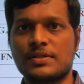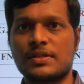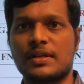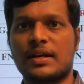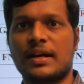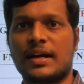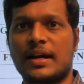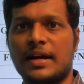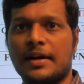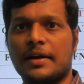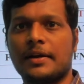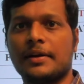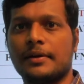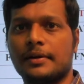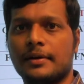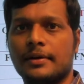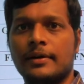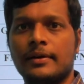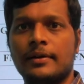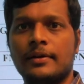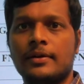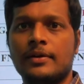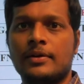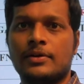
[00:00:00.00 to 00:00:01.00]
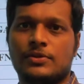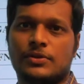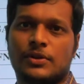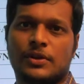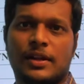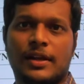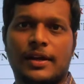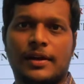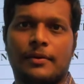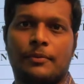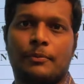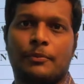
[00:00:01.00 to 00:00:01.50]
are added so
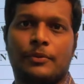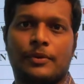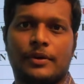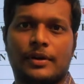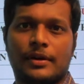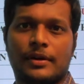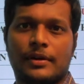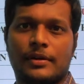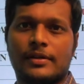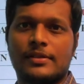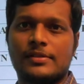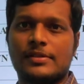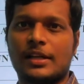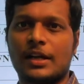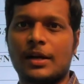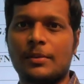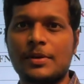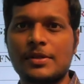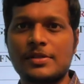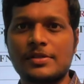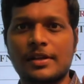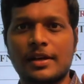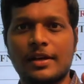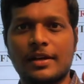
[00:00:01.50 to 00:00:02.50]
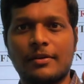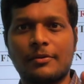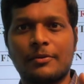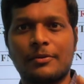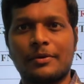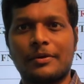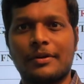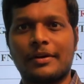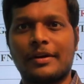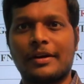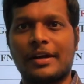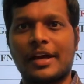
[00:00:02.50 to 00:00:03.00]
they uh, in syllabus they
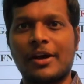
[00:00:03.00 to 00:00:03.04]
uh,